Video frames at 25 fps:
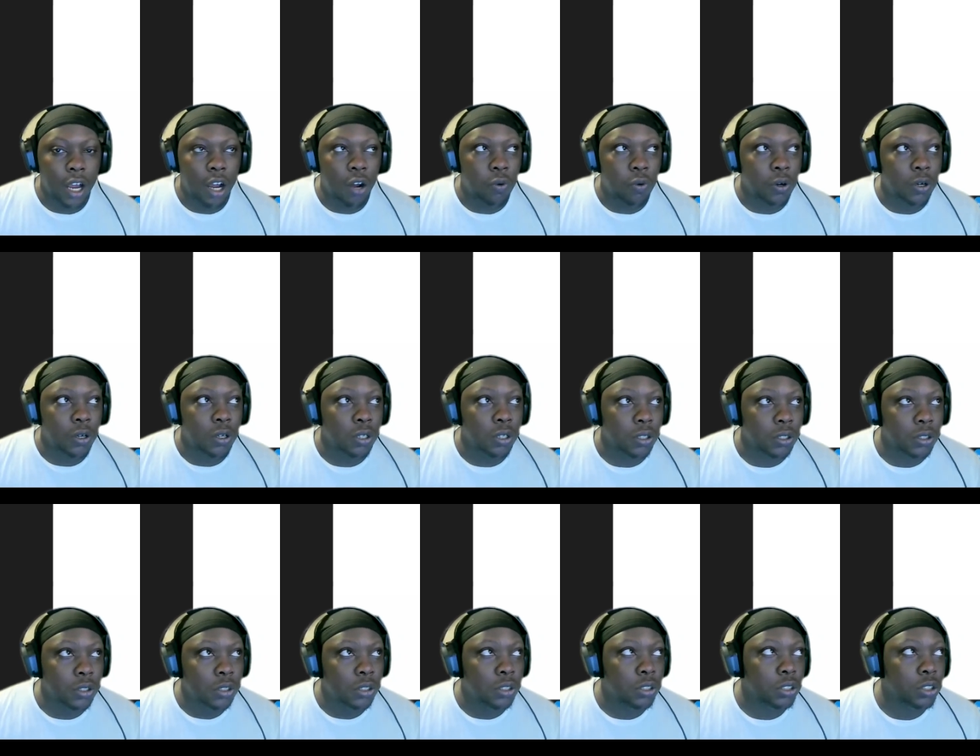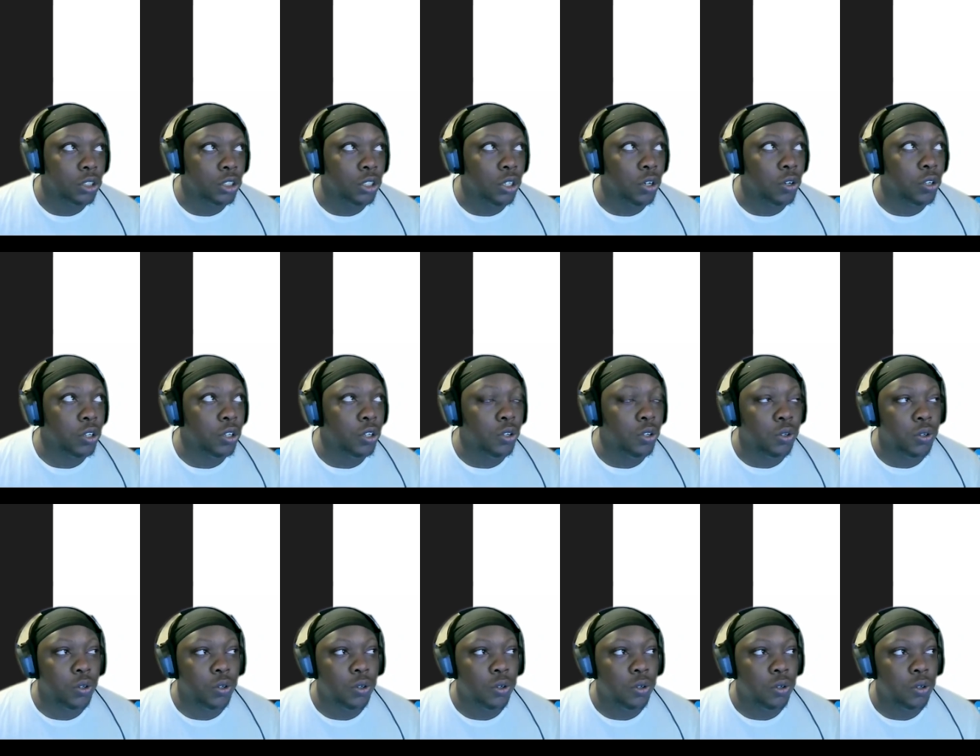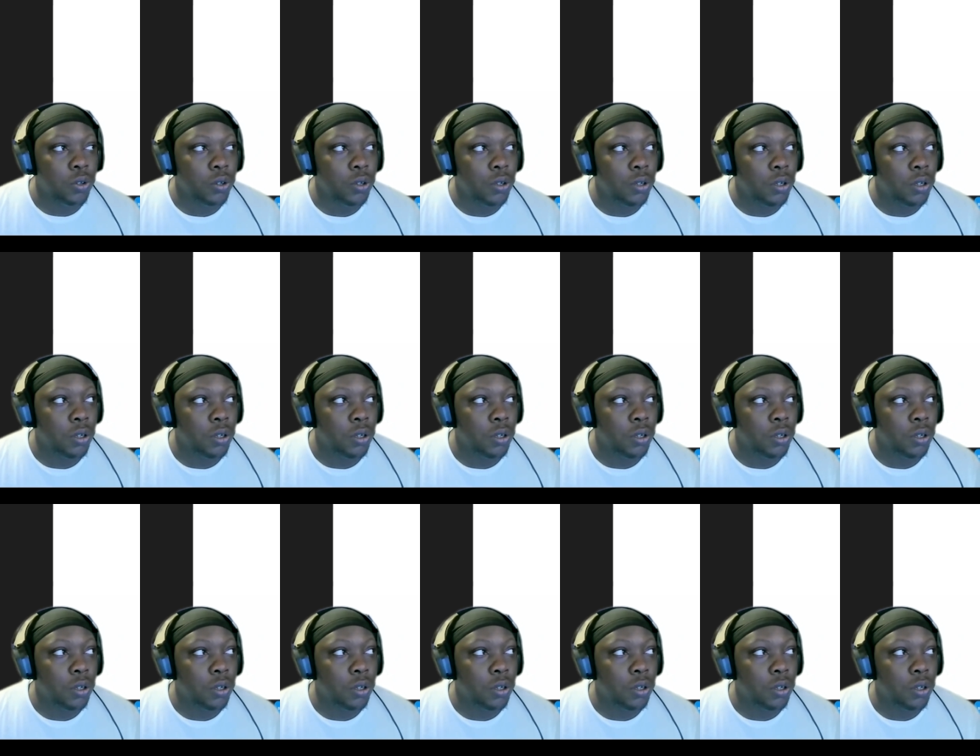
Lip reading: I will show you